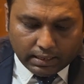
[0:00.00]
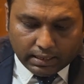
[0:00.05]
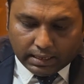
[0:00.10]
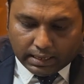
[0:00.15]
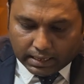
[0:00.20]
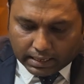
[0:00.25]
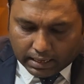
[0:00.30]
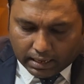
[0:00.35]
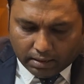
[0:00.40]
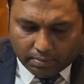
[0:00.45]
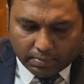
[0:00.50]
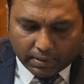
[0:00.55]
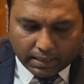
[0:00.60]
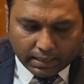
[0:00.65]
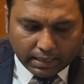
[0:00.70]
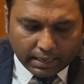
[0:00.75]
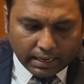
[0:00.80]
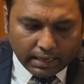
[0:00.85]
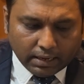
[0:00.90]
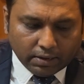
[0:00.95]
Deccan
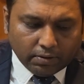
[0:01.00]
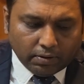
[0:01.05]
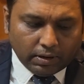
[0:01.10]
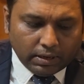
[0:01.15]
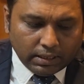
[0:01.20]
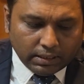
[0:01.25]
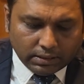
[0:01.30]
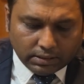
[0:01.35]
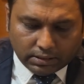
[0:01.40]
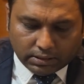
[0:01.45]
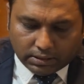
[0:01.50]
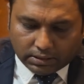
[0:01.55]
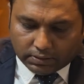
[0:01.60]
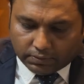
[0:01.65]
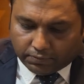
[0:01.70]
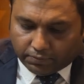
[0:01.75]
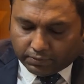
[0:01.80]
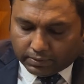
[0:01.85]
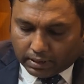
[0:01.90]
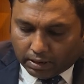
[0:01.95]
Medical College,
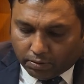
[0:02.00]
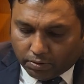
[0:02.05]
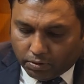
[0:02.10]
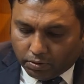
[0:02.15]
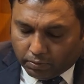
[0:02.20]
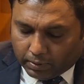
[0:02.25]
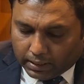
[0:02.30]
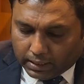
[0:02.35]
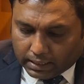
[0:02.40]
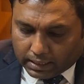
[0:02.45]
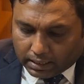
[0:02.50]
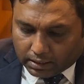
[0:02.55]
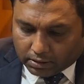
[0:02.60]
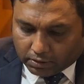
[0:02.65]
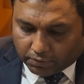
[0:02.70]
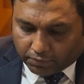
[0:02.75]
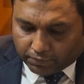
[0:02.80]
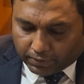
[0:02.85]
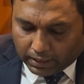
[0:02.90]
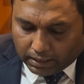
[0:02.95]
round 1 cut
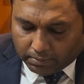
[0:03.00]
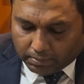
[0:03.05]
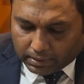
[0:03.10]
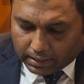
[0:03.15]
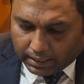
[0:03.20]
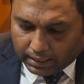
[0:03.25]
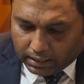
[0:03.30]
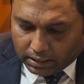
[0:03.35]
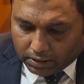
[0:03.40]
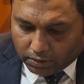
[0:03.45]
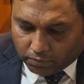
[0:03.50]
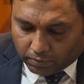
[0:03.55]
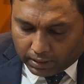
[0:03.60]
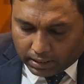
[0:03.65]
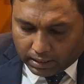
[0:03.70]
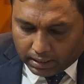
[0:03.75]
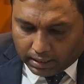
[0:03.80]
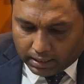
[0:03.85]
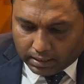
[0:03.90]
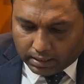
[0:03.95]
of
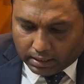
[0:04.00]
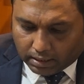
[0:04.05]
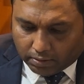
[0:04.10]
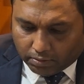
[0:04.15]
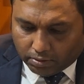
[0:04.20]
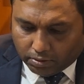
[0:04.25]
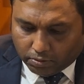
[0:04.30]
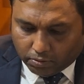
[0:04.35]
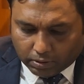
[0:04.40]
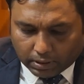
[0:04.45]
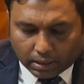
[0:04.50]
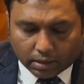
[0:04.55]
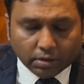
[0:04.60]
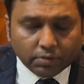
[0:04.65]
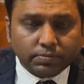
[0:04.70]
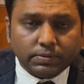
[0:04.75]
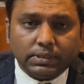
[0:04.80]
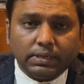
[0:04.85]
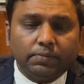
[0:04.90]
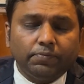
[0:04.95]
591 and round 2 cut
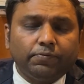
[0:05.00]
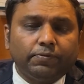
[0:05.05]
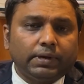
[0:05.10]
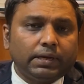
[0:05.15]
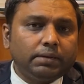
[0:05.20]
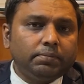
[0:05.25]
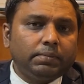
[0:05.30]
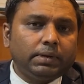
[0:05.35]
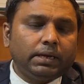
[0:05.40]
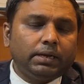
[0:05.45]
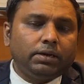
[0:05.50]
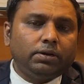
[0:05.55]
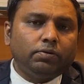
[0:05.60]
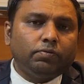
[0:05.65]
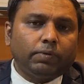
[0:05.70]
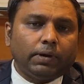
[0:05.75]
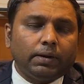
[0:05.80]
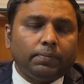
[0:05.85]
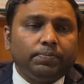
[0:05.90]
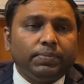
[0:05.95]
of same
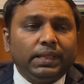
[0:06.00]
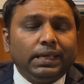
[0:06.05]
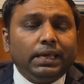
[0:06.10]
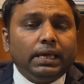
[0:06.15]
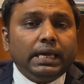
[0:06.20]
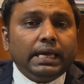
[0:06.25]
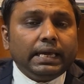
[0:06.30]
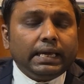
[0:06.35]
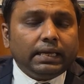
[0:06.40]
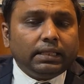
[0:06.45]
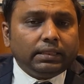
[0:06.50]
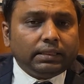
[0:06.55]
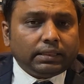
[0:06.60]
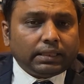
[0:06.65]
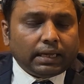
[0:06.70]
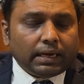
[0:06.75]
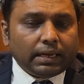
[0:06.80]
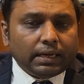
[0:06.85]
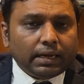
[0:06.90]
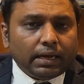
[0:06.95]
591. In
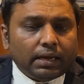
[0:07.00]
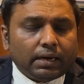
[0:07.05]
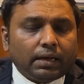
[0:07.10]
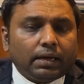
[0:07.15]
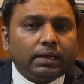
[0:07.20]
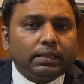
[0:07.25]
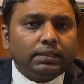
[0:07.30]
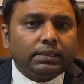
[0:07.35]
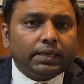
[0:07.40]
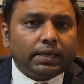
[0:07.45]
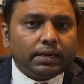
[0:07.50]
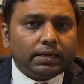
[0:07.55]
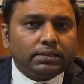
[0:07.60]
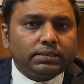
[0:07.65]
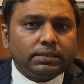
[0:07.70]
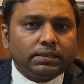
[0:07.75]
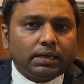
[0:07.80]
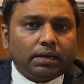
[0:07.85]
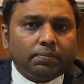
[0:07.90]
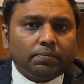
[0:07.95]
Telangana, there are
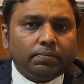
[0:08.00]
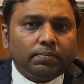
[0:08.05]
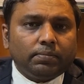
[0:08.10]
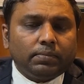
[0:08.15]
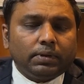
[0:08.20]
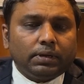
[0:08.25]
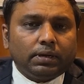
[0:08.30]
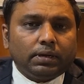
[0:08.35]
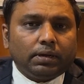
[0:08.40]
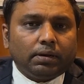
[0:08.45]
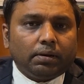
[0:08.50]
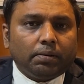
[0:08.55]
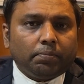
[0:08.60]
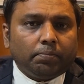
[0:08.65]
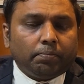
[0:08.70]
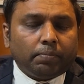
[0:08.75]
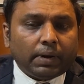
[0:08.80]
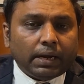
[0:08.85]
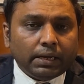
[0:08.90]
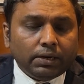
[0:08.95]
some
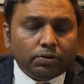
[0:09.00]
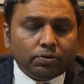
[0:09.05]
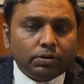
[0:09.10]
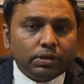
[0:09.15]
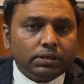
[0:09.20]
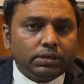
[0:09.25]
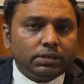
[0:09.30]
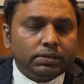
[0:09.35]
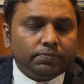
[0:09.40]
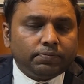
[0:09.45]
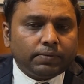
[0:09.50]
minority